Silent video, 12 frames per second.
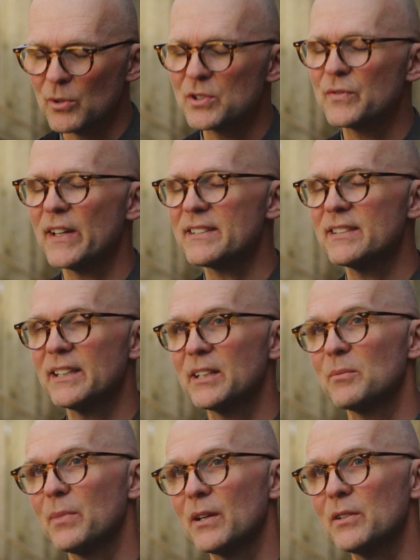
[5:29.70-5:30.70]
The most
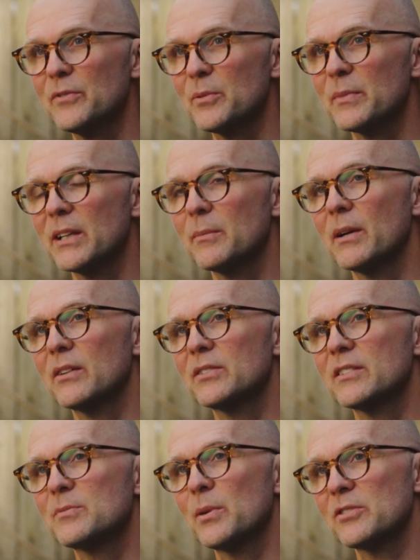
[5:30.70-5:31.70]
fascinating part for me
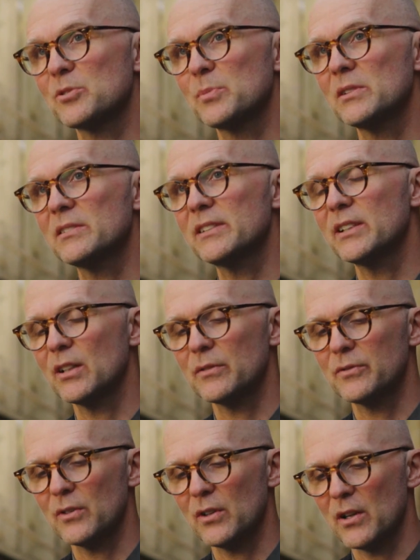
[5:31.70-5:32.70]
about this possibility
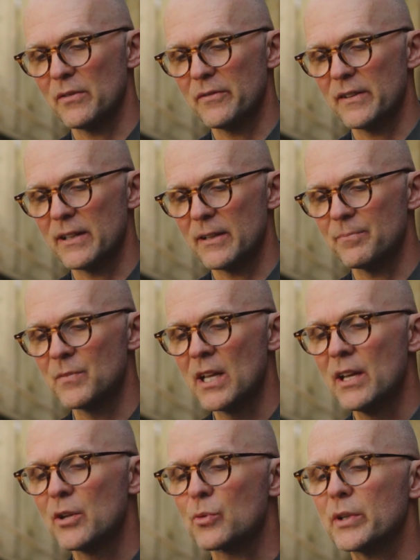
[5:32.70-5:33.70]
of, of uh,
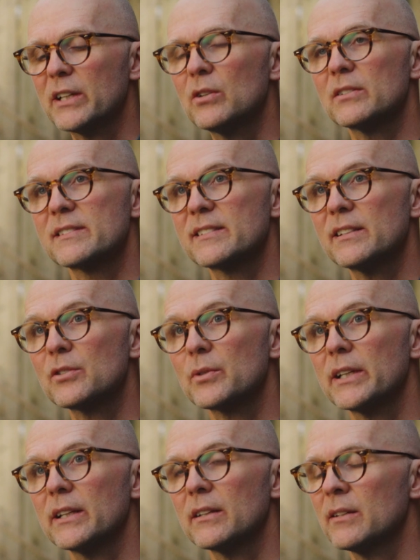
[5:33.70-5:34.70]

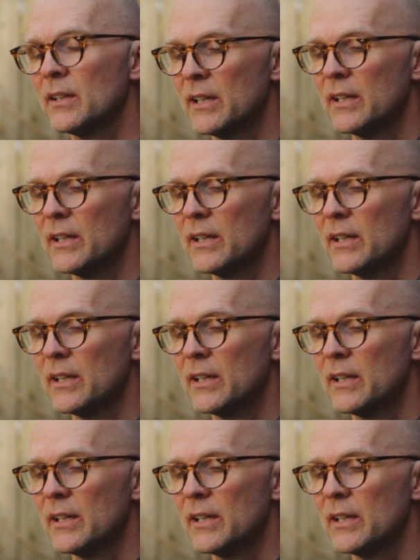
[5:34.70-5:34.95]
reconsidering